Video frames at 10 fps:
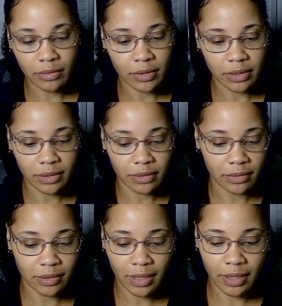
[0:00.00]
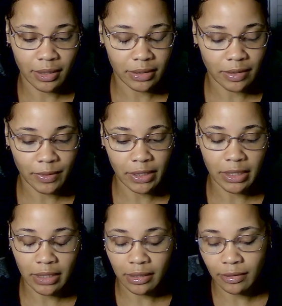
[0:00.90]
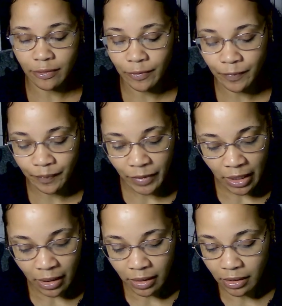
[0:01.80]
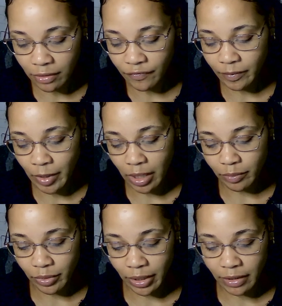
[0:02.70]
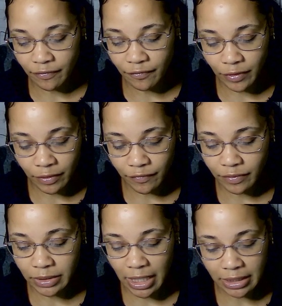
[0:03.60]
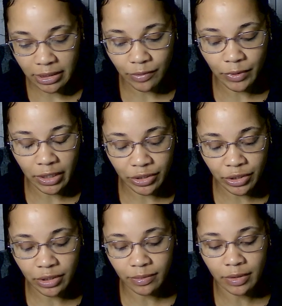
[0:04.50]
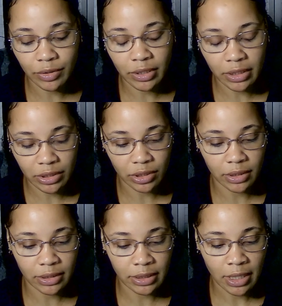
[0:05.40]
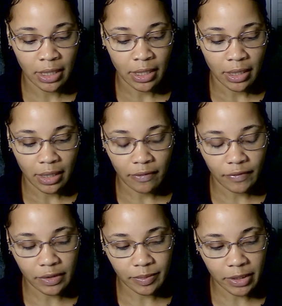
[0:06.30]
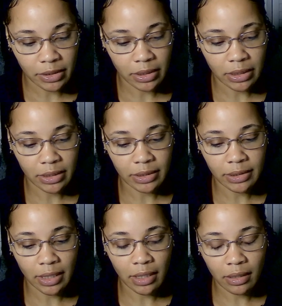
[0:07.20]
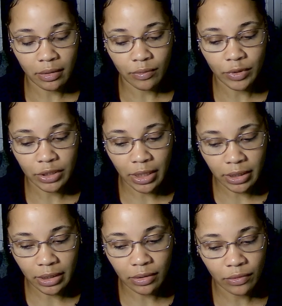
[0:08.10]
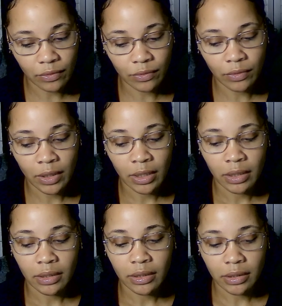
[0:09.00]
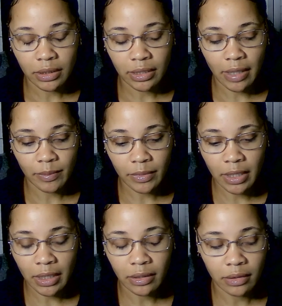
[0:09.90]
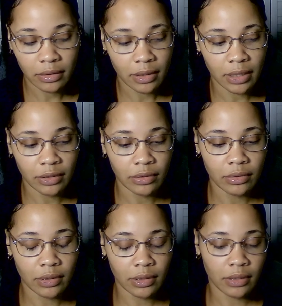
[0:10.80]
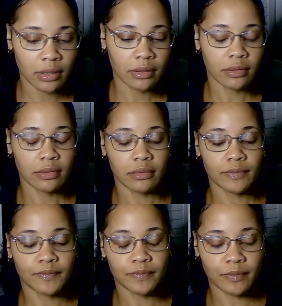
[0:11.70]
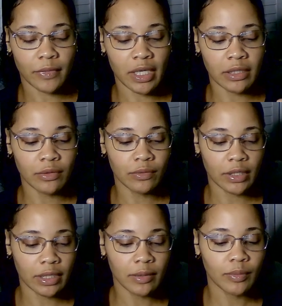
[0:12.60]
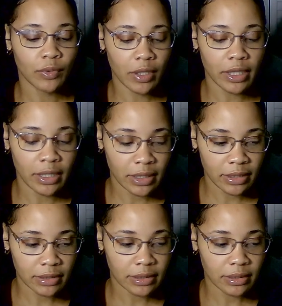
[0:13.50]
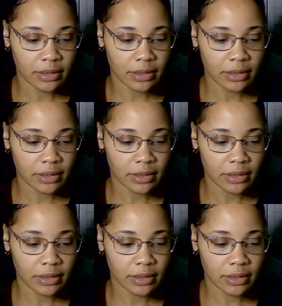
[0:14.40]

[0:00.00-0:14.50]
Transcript: or yeah, someone need to heal, heal from heartbreak, freedom from toxic relationships or addictions. If this person is um, rejecting you, that and and you and you keep wanting this,